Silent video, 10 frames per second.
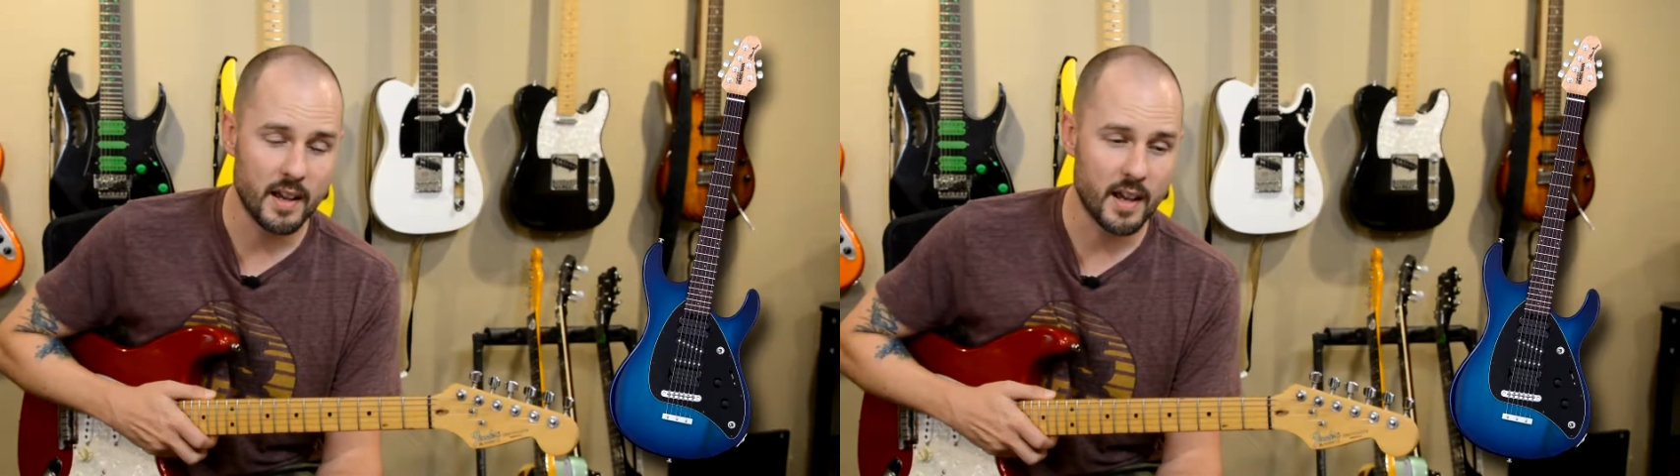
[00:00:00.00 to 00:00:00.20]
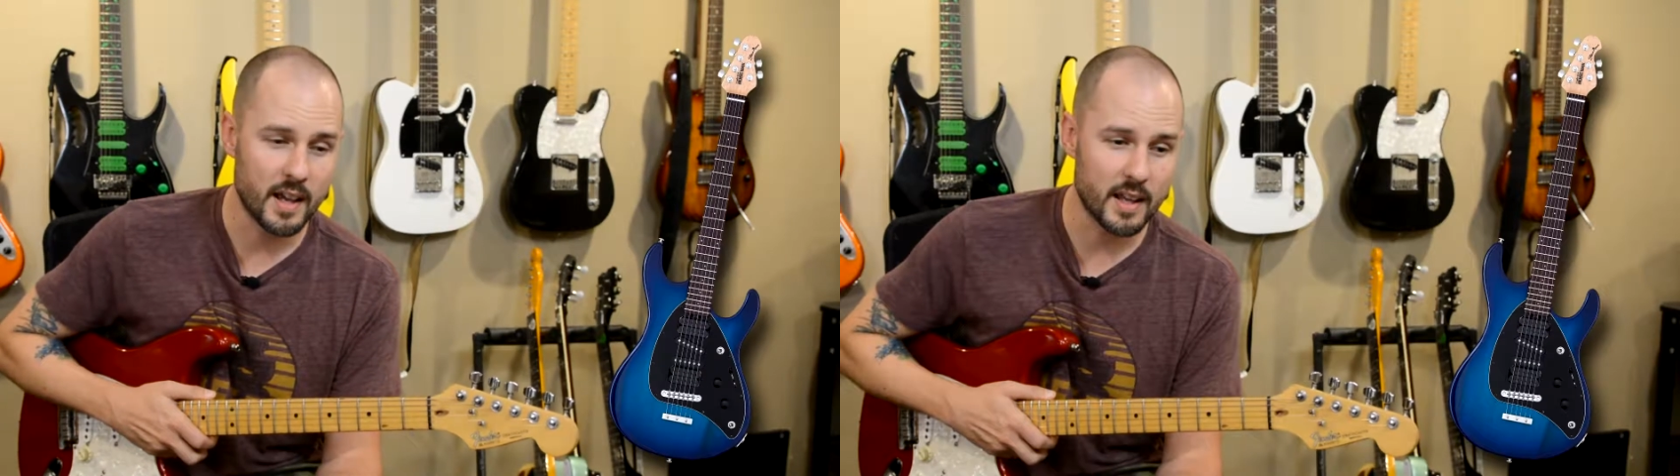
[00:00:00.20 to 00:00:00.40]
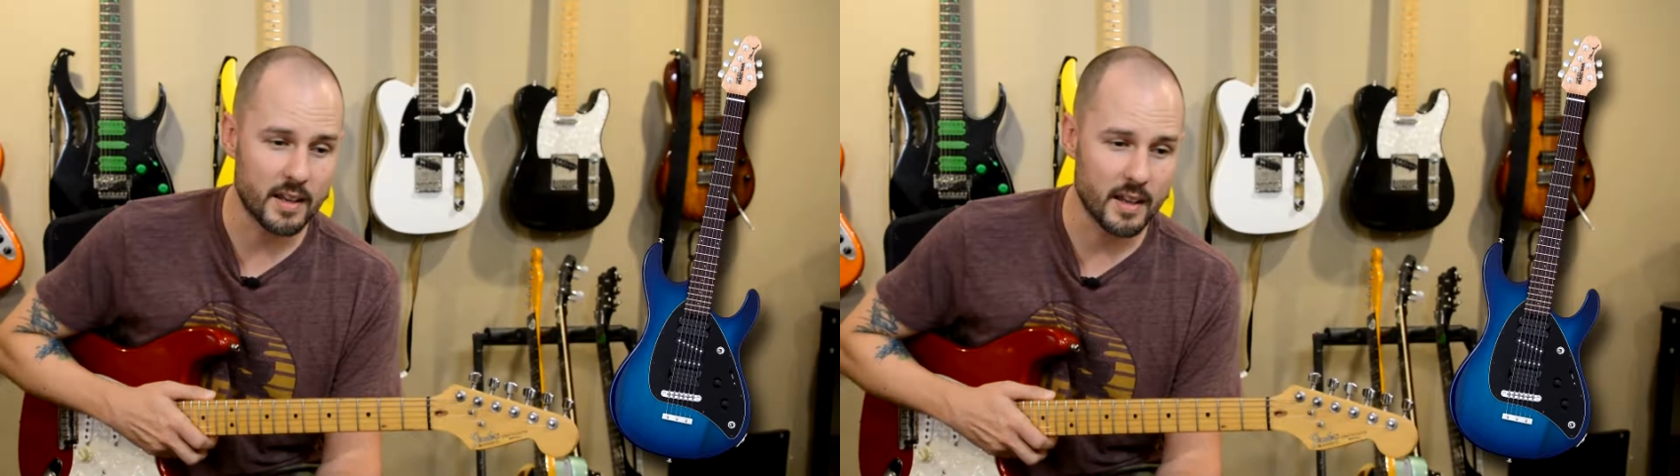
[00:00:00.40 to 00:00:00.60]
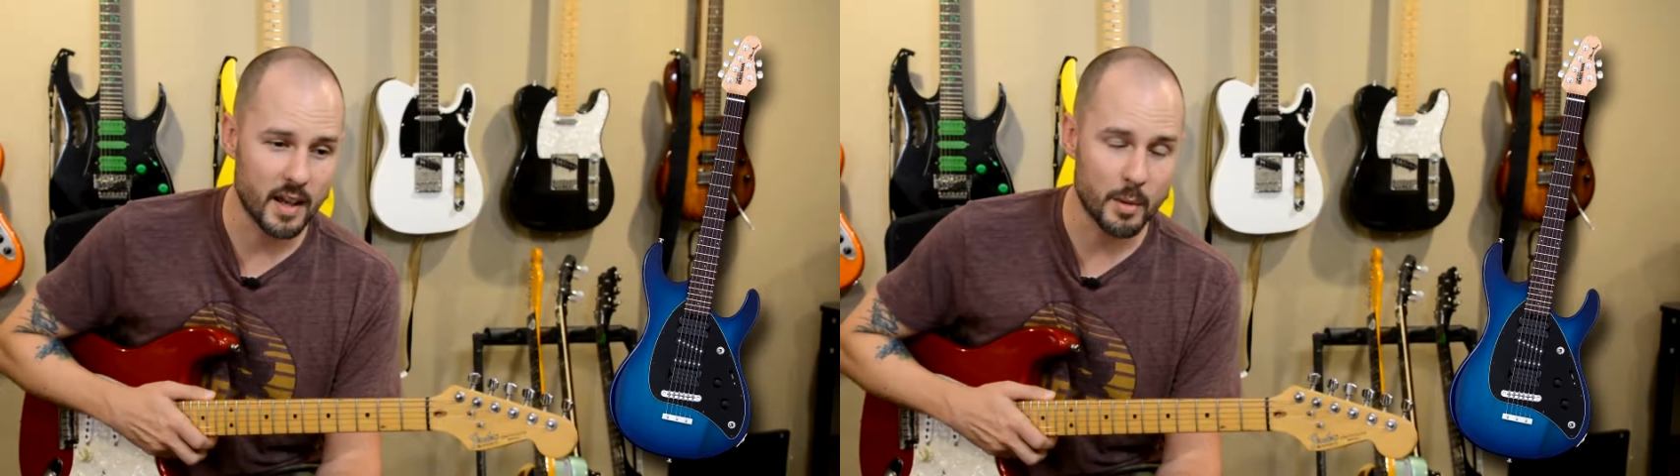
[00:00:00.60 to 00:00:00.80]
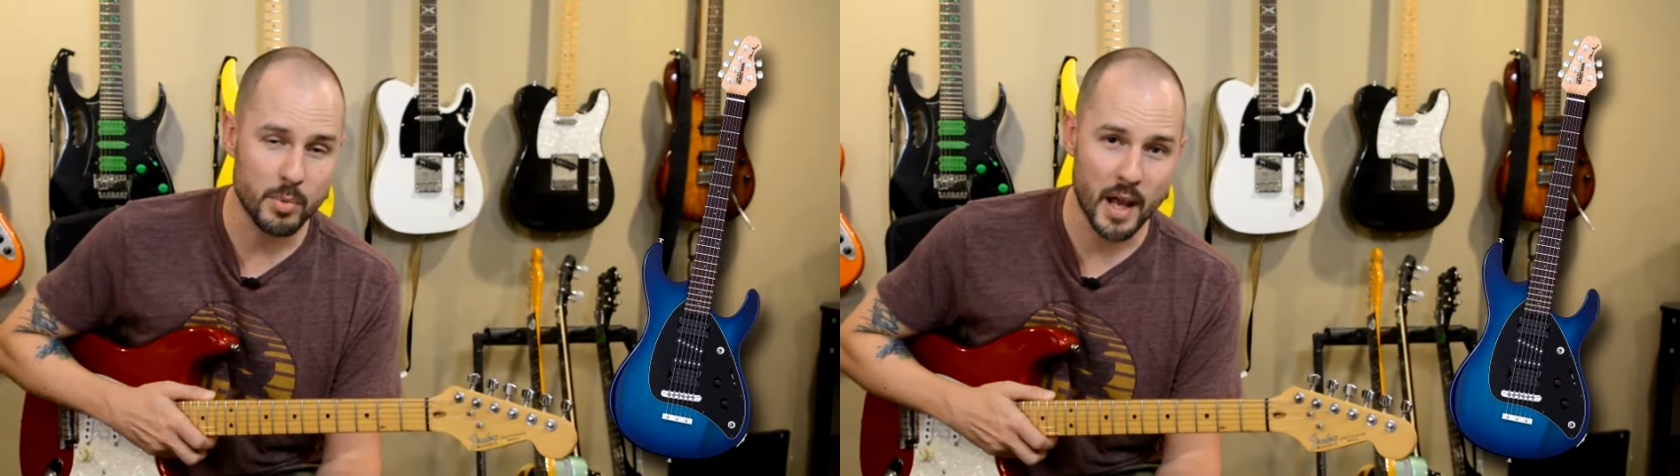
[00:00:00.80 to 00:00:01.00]
and
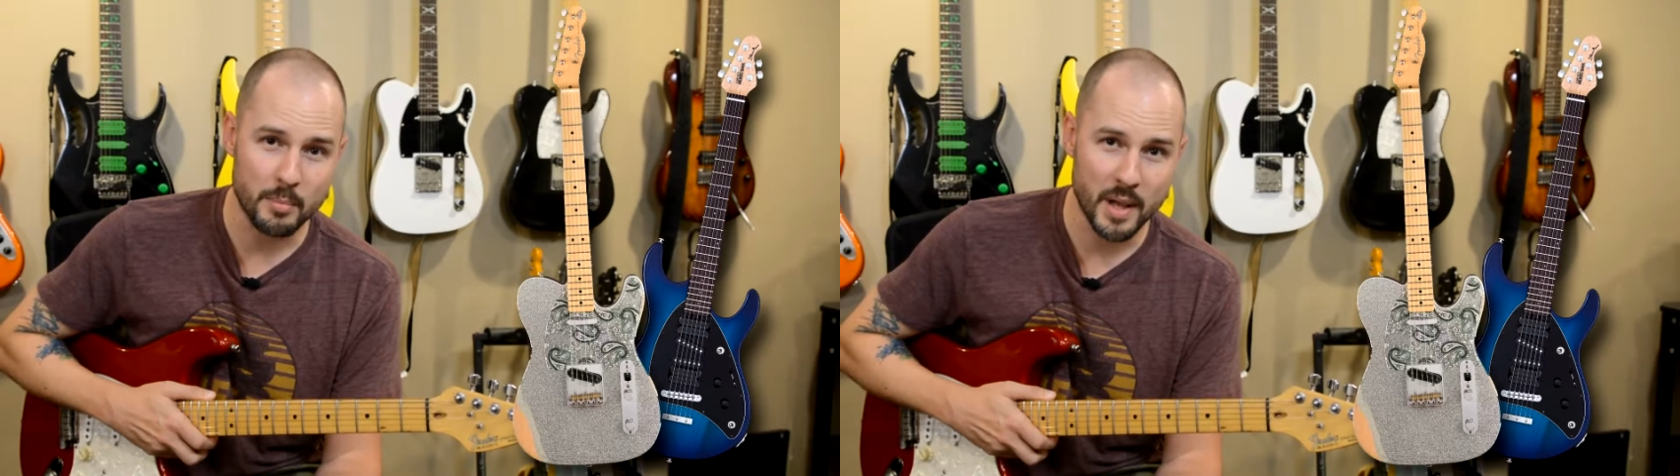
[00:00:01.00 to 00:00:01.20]
Brad